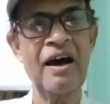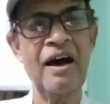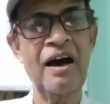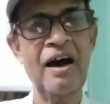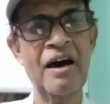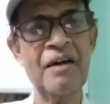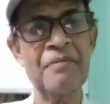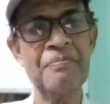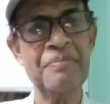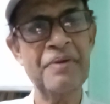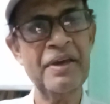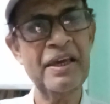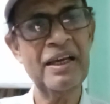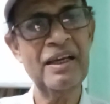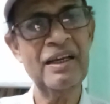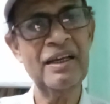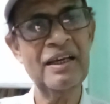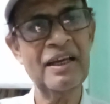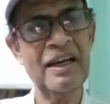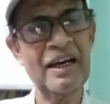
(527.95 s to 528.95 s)
are
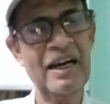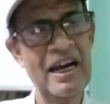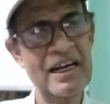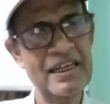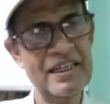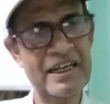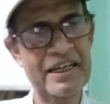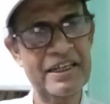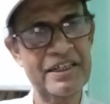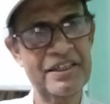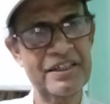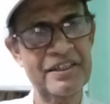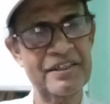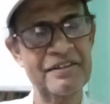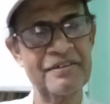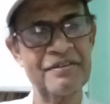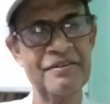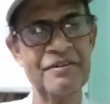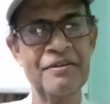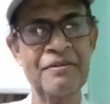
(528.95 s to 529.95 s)
being related
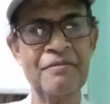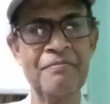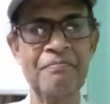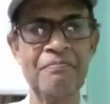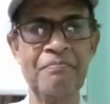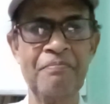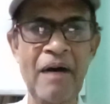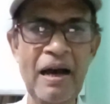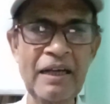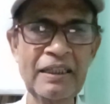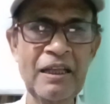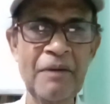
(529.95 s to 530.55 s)
by